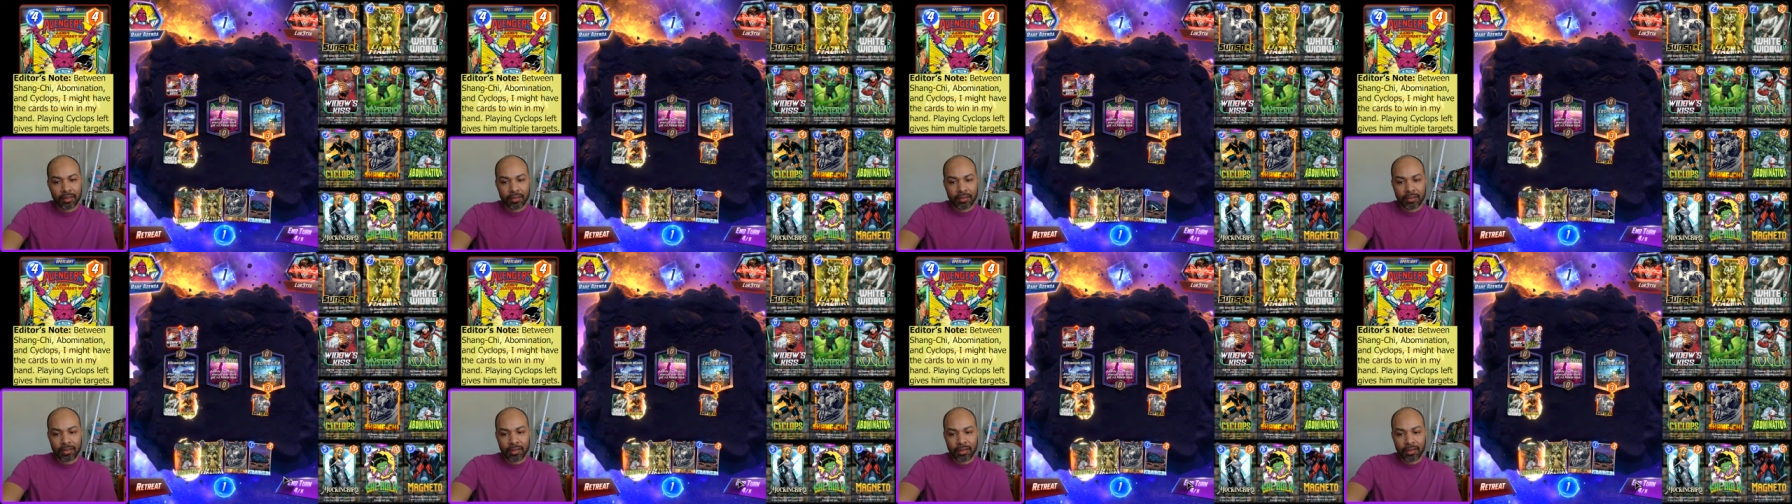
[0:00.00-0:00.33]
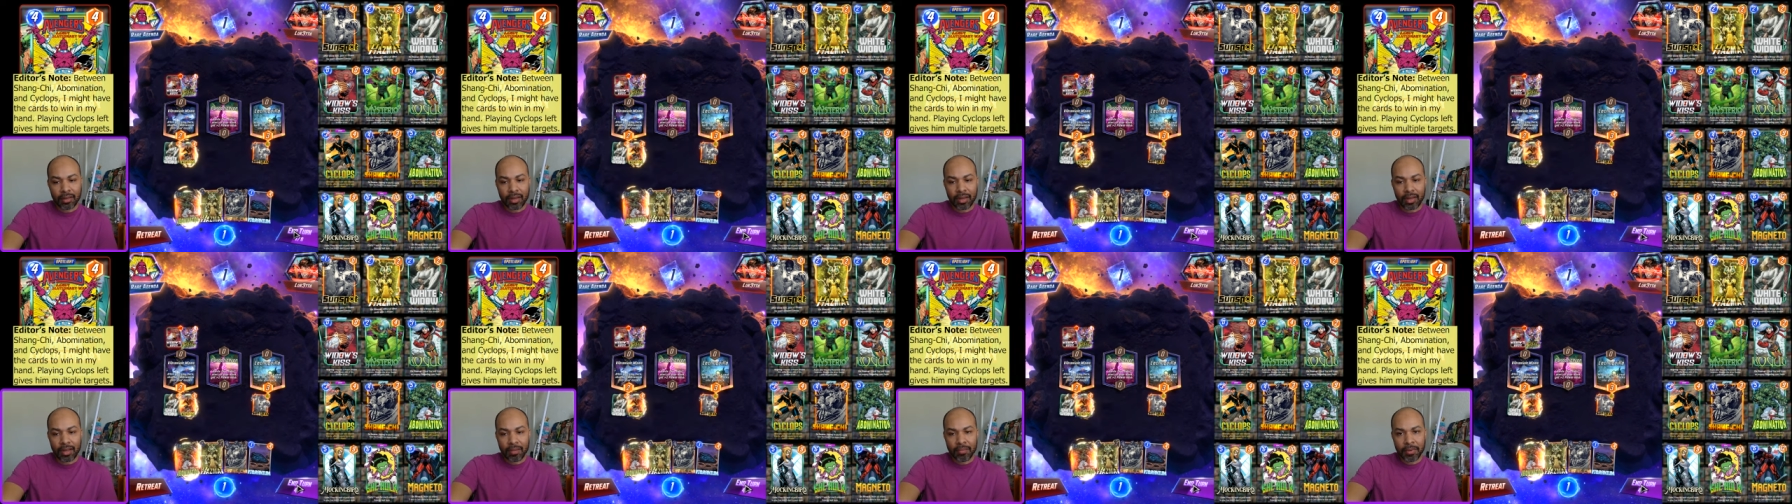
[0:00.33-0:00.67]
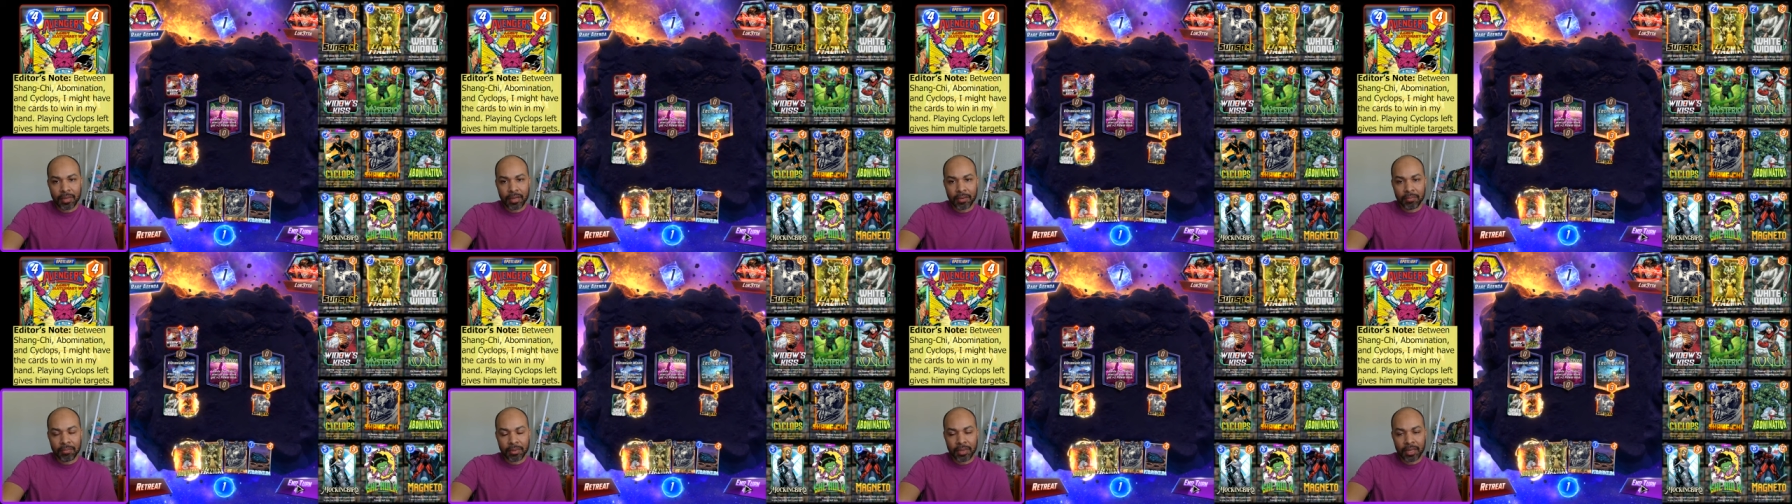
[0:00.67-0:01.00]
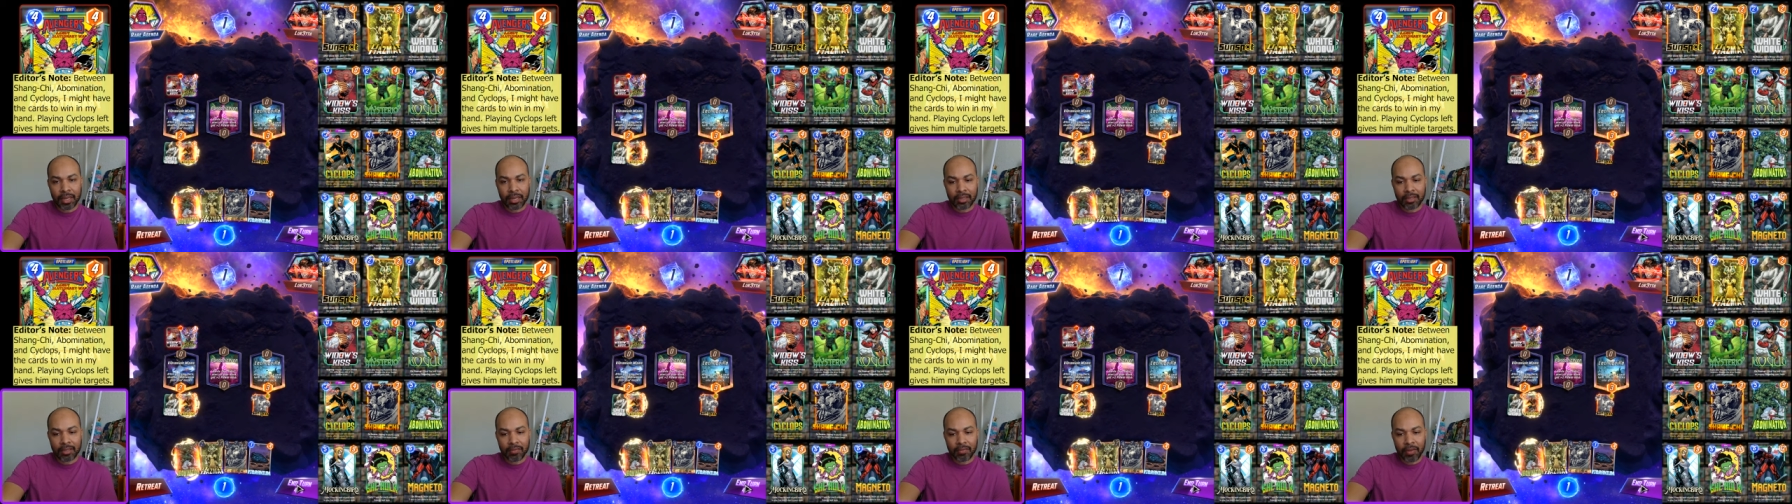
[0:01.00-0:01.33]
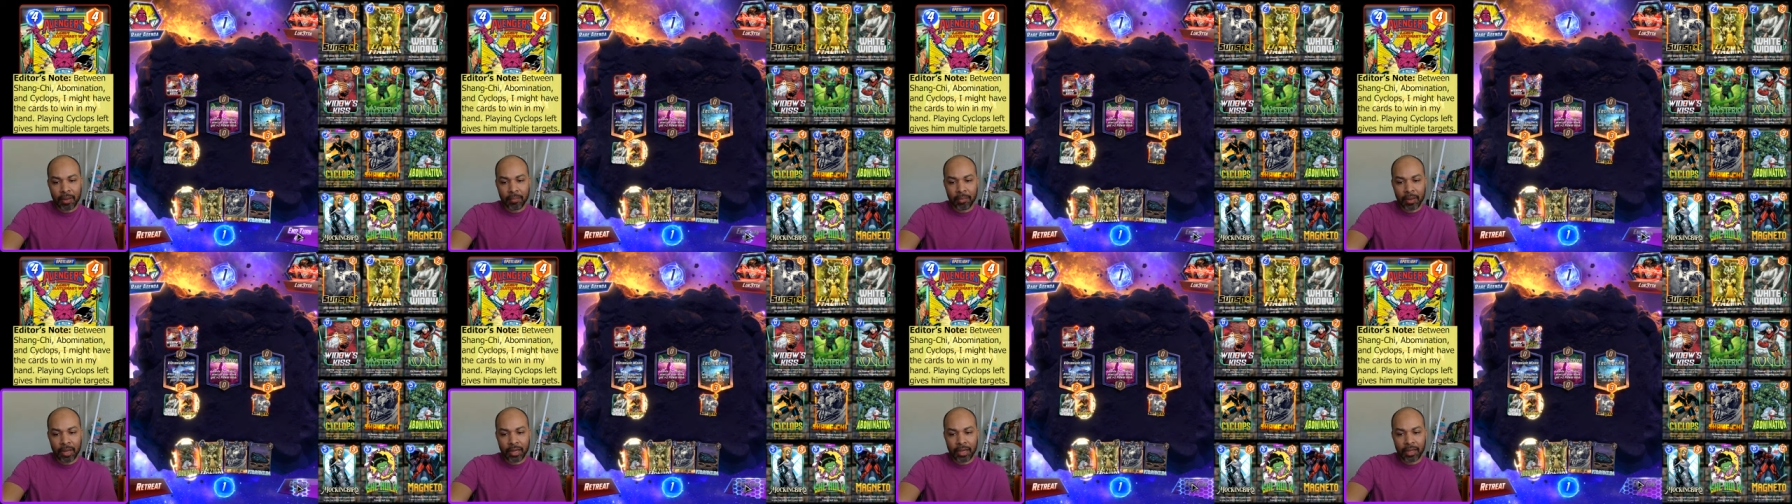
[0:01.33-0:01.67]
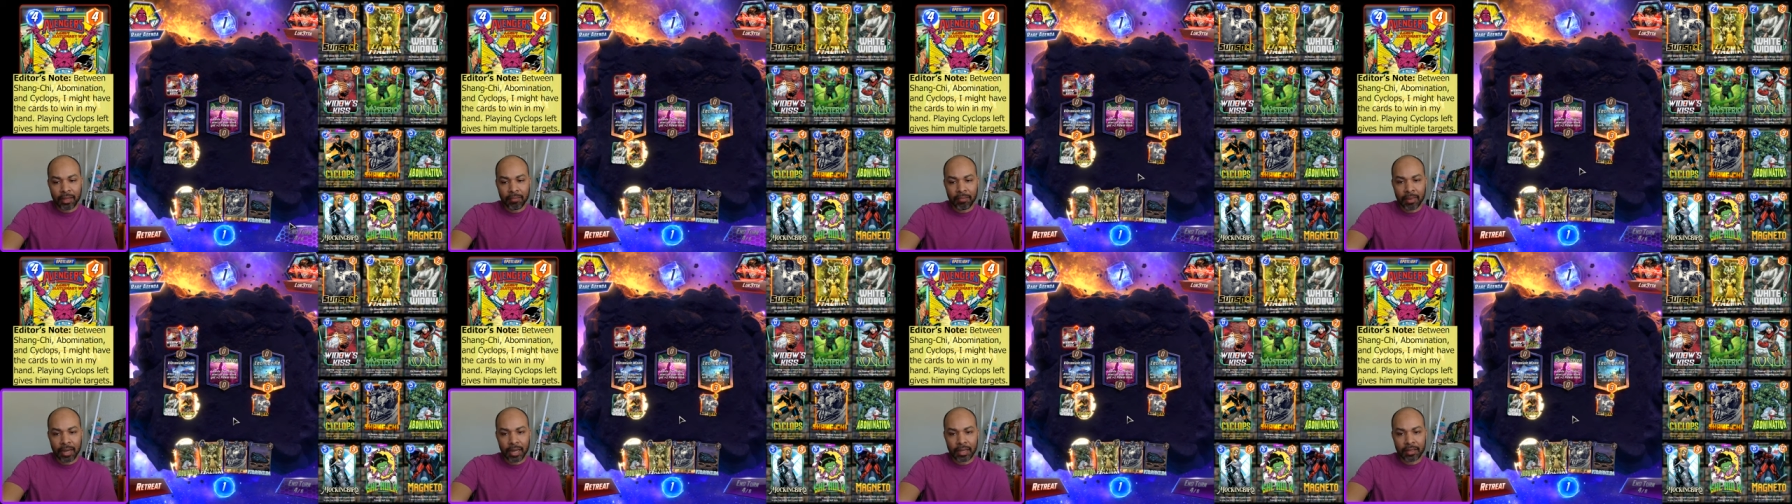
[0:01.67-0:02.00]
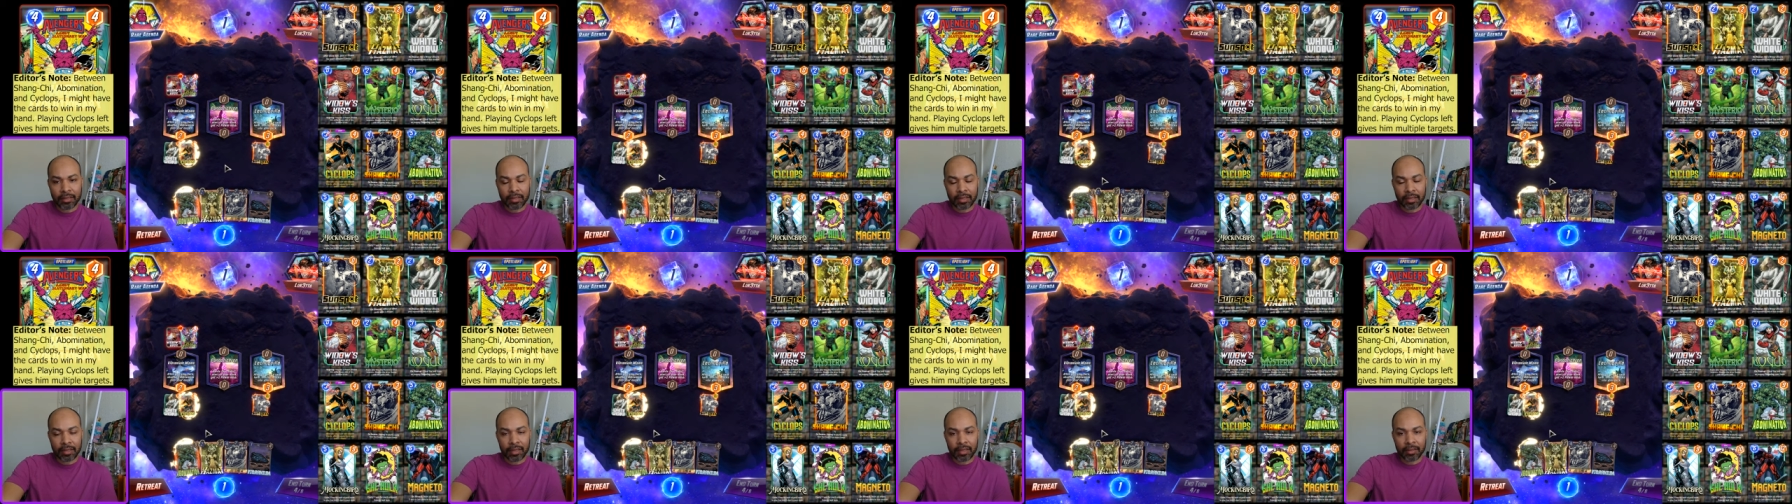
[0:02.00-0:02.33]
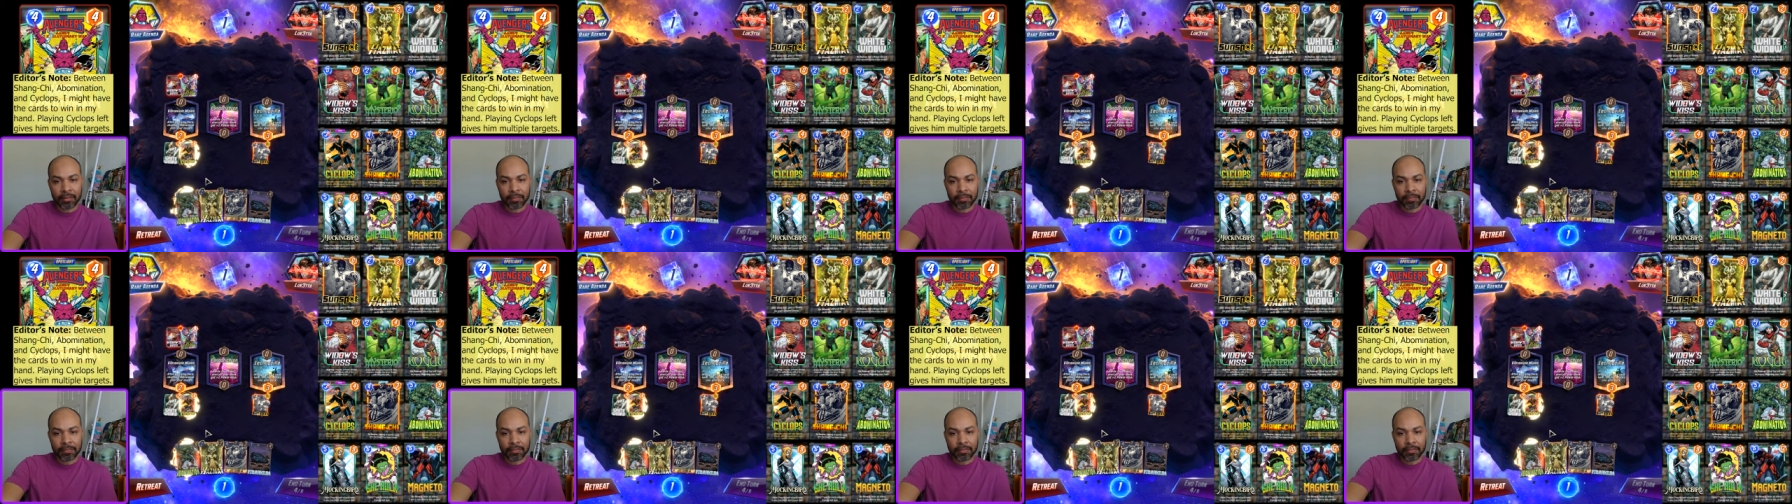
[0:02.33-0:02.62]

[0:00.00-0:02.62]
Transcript: So I'm going to play into Vibranium Mines again.